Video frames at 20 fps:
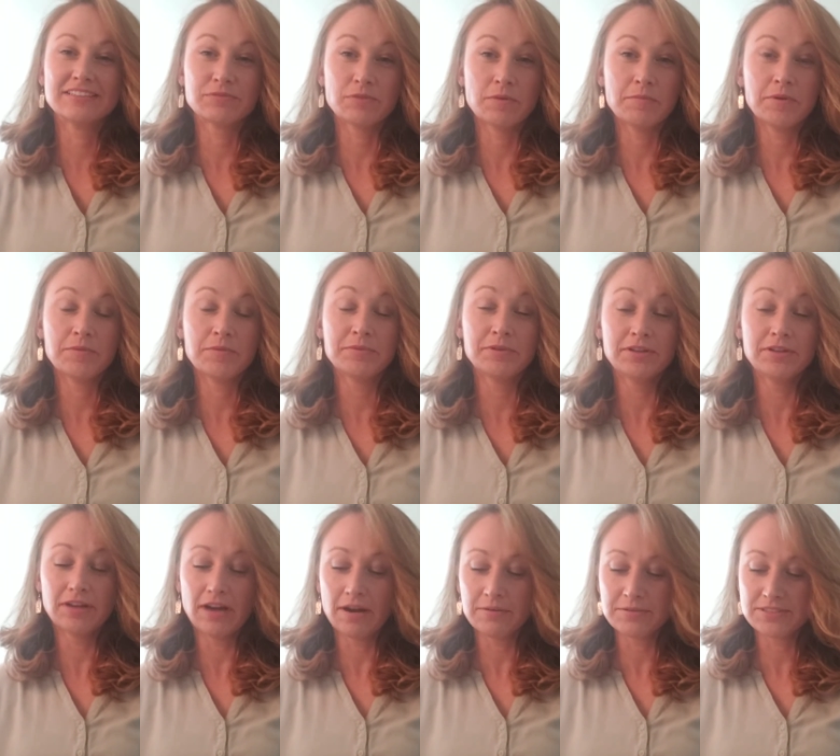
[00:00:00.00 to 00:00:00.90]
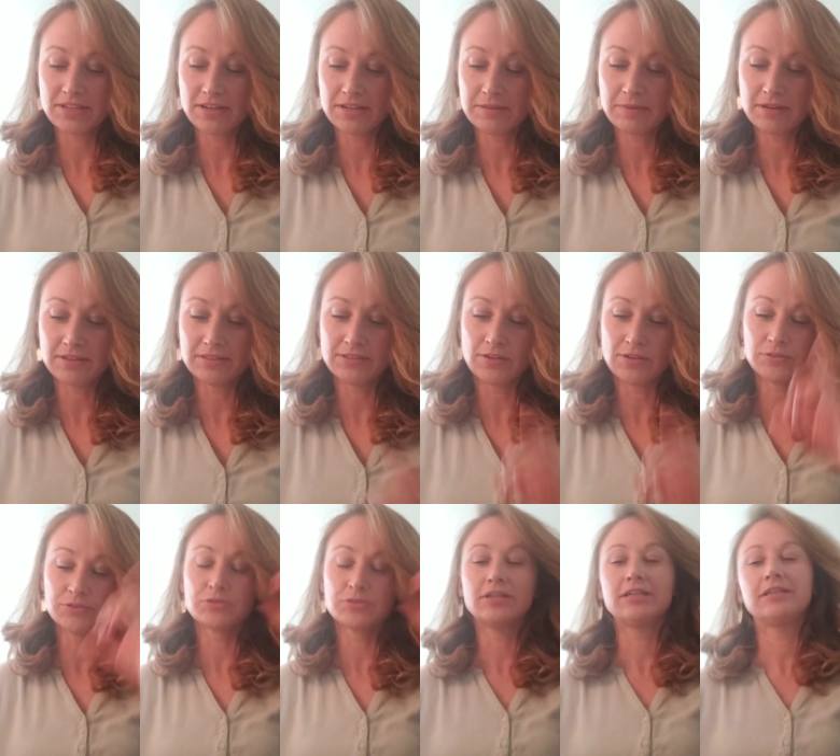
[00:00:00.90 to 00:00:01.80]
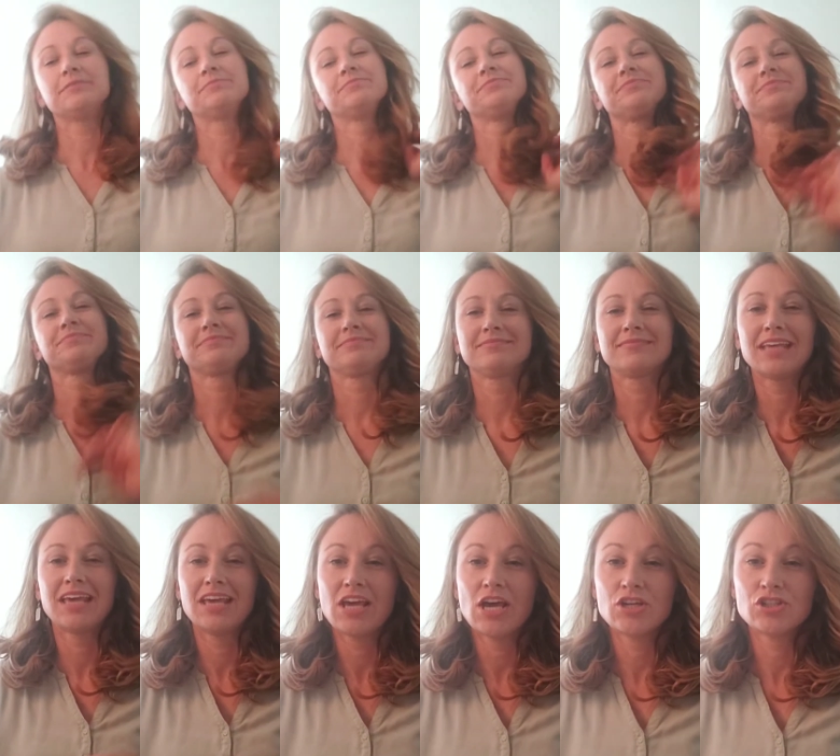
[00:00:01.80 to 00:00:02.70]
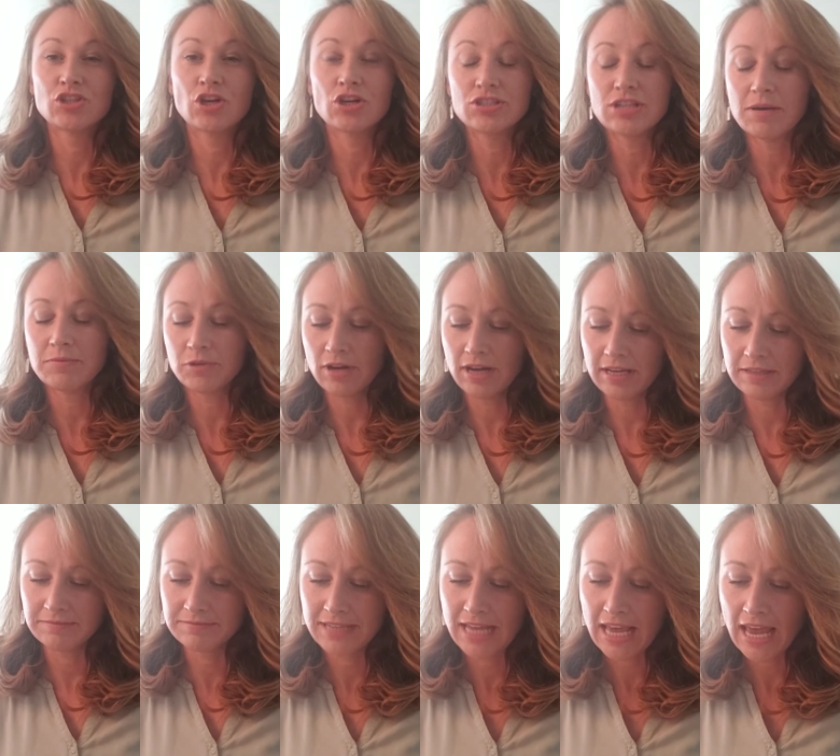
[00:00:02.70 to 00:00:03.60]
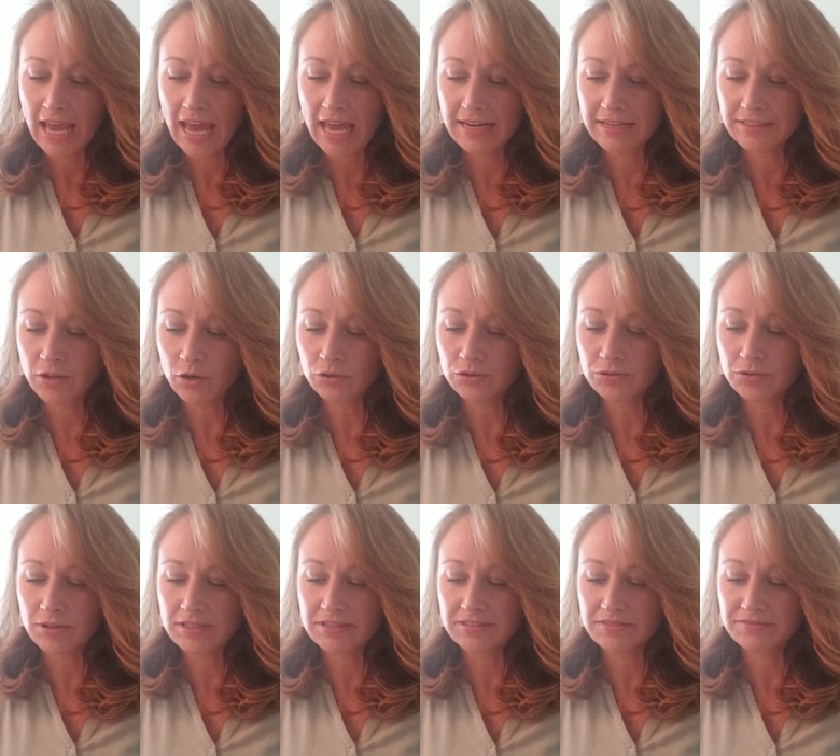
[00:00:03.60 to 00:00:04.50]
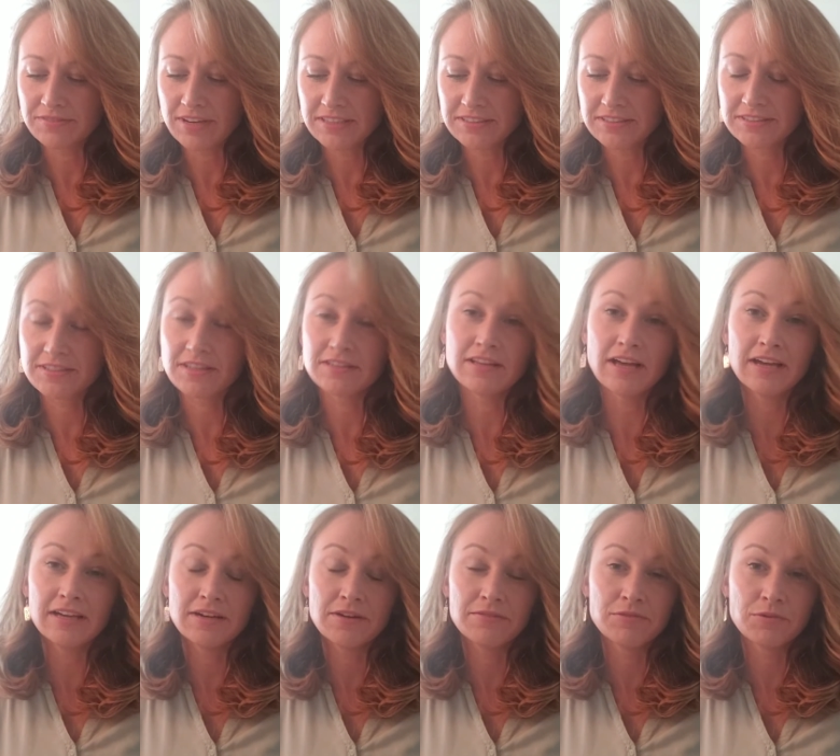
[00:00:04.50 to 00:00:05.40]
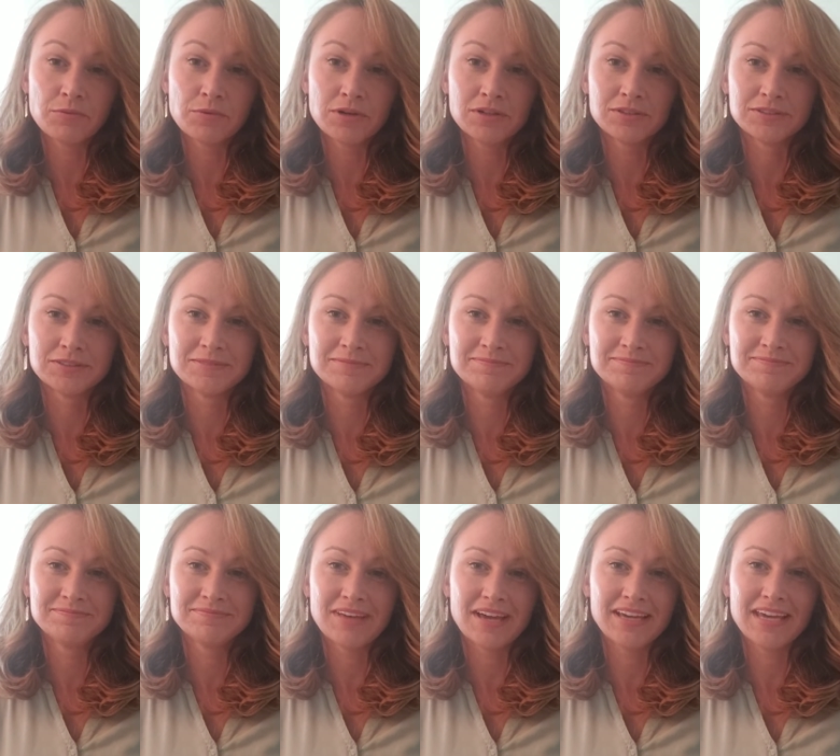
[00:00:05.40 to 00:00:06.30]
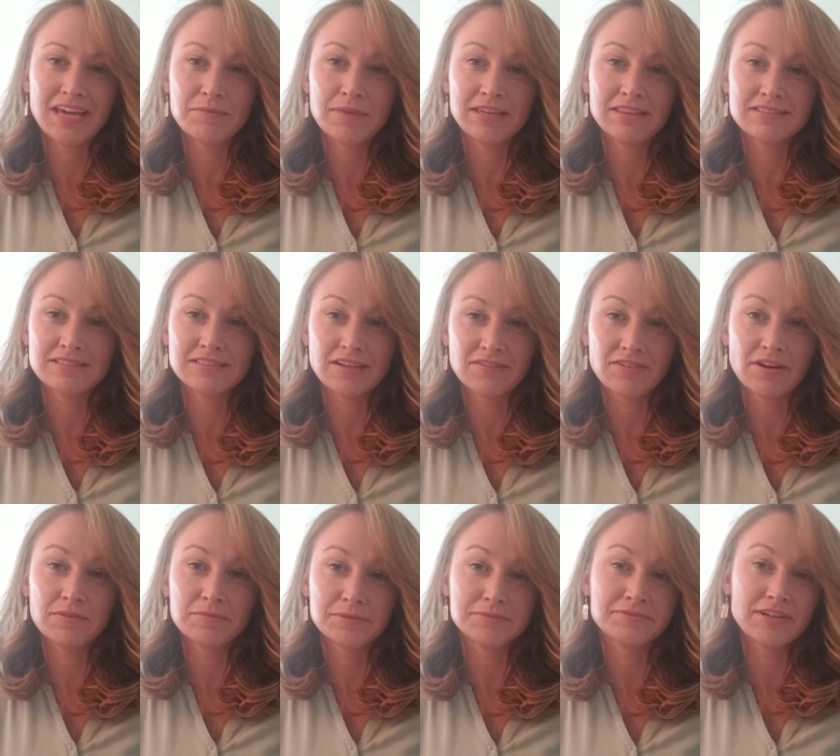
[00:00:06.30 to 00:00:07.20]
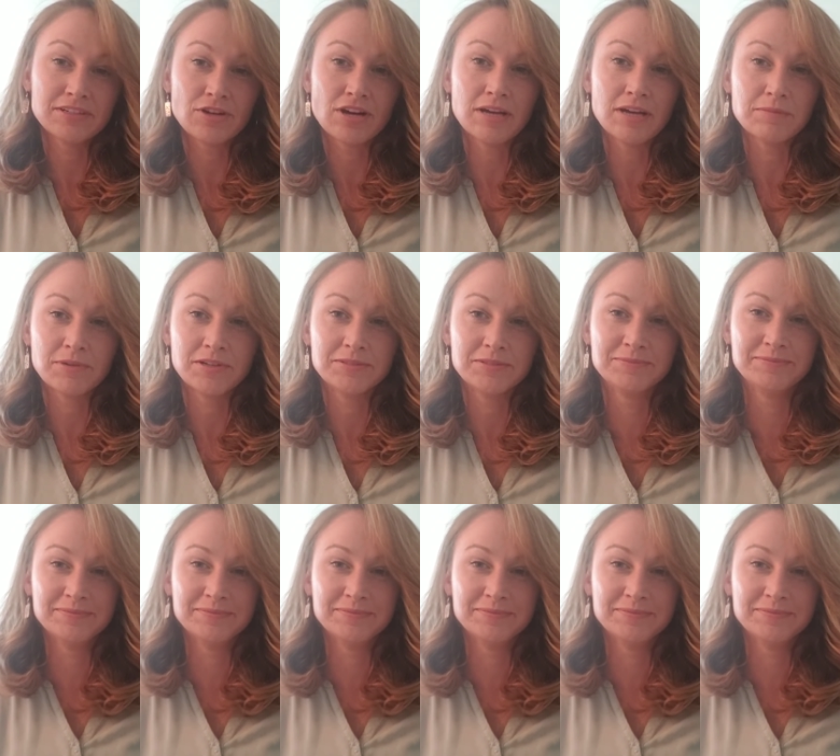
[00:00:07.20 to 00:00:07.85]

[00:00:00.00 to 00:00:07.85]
Remember I was talking about adultery? John chapter 8. An adulteress faces the light of the world I can't make this stuff up if I try, bro.